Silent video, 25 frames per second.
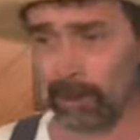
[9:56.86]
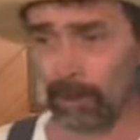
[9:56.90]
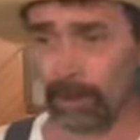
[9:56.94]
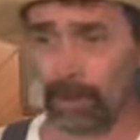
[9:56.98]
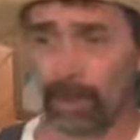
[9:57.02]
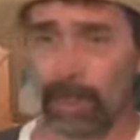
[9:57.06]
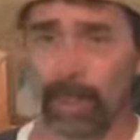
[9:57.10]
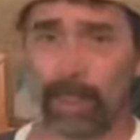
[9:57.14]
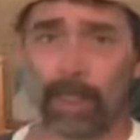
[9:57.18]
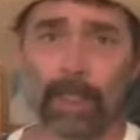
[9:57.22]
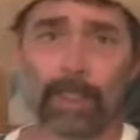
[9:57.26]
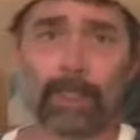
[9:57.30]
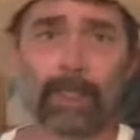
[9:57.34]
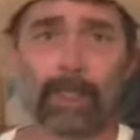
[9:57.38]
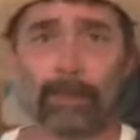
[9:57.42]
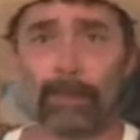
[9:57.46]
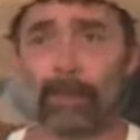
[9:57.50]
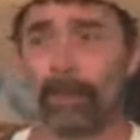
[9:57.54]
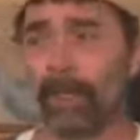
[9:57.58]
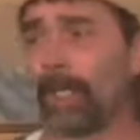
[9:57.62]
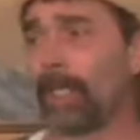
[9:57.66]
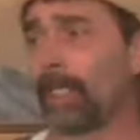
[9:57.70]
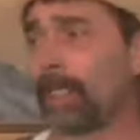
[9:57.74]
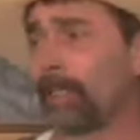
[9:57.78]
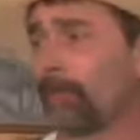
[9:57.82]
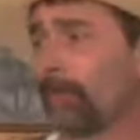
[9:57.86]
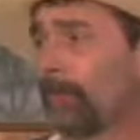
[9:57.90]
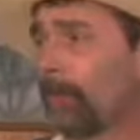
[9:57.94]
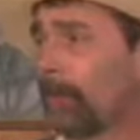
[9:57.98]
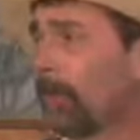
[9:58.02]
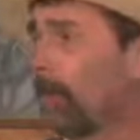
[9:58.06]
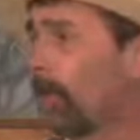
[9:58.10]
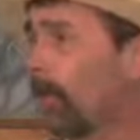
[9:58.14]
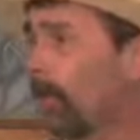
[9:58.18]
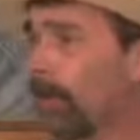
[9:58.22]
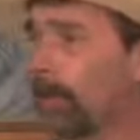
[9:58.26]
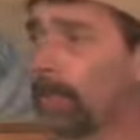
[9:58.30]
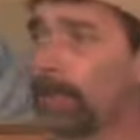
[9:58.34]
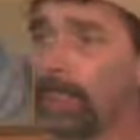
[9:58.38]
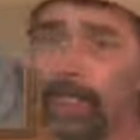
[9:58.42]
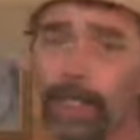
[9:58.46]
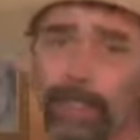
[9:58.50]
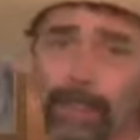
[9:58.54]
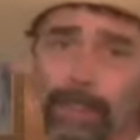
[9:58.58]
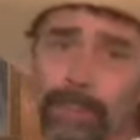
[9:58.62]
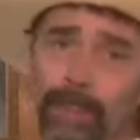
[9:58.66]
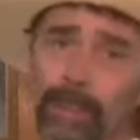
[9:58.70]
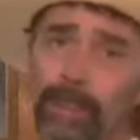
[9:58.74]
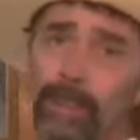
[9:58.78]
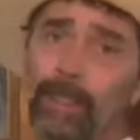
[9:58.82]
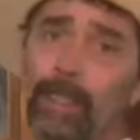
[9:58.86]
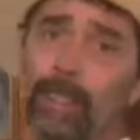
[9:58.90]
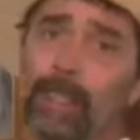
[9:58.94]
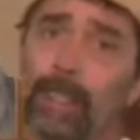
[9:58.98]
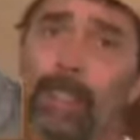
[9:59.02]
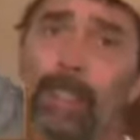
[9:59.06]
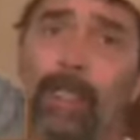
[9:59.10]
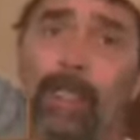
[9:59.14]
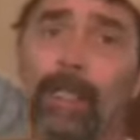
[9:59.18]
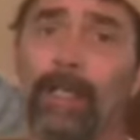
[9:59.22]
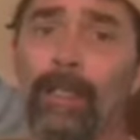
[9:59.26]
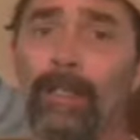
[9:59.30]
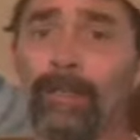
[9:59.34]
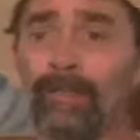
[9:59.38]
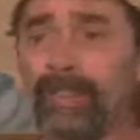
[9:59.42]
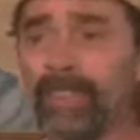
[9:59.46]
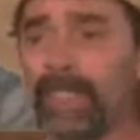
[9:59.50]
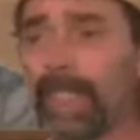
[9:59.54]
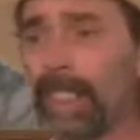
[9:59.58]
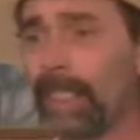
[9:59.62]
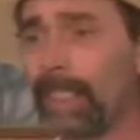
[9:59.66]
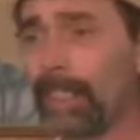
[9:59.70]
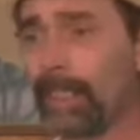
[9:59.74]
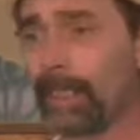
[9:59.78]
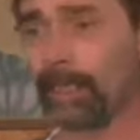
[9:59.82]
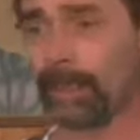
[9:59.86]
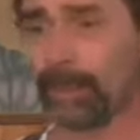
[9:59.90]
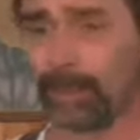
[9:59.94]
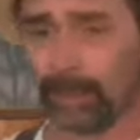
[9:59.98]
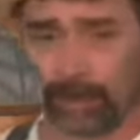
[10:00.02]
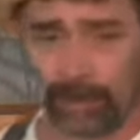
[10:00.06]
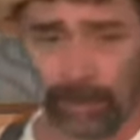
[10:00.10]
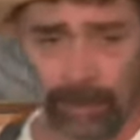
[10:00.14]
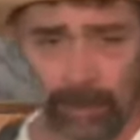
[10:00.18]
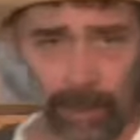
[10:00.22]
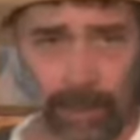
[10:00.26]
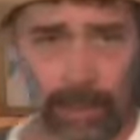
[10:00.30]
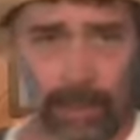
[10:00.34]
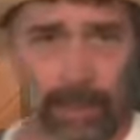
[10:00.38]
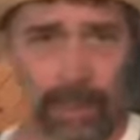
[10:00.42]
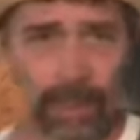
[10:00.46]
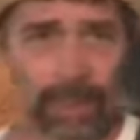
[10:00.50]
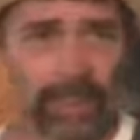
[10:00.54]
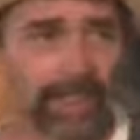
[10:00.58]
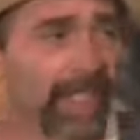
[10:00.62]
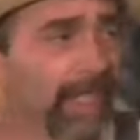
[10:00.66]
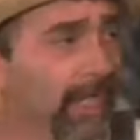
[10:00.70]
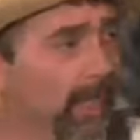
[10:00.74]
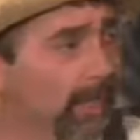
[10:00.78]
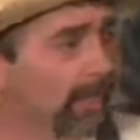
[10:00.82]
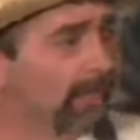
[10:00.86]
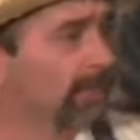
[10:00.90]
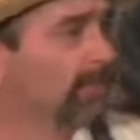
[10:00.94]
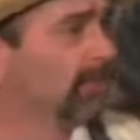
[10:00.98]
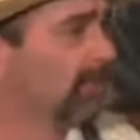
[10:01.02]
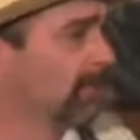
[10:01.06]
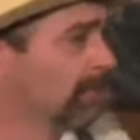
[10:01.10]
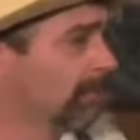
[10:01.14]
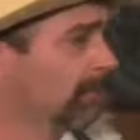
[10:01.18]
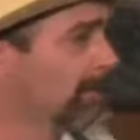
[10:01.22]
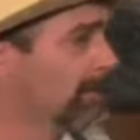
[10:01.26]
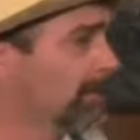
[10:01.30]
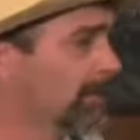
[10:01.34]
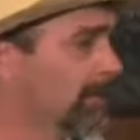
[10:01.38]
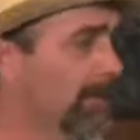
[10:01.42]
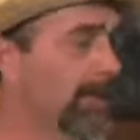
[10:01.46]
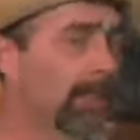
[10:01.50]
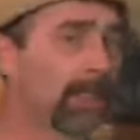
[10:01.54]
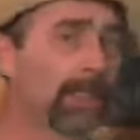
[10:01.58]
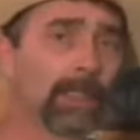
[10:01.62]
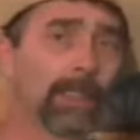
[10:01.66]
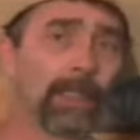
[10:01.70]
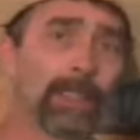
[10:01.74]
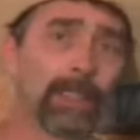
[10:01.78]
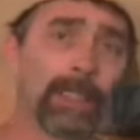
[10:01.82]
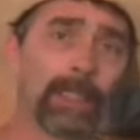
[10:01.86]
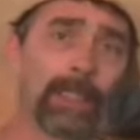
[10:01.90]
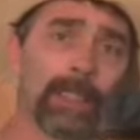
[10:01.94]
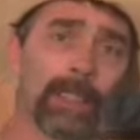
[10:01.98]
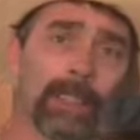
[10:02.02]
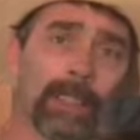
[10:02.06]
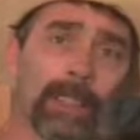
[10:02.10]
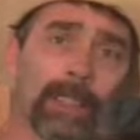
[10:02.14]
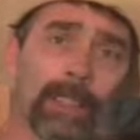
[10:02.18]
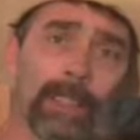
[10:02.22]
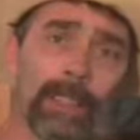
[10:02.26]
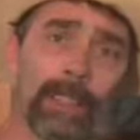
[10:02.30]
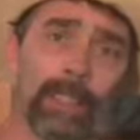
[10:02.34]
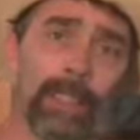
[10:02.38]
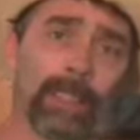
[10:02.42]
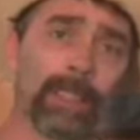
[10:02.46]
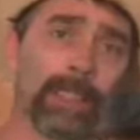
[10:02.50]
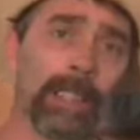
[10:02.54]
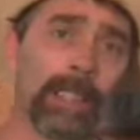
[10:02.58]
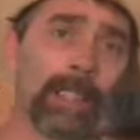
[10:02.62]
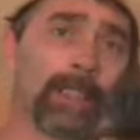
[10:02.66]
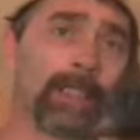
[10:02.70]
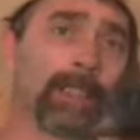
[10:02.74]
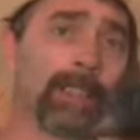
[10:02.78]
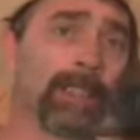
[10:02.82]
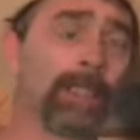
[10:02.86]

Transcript: They're praying for all kinds of of things, and yet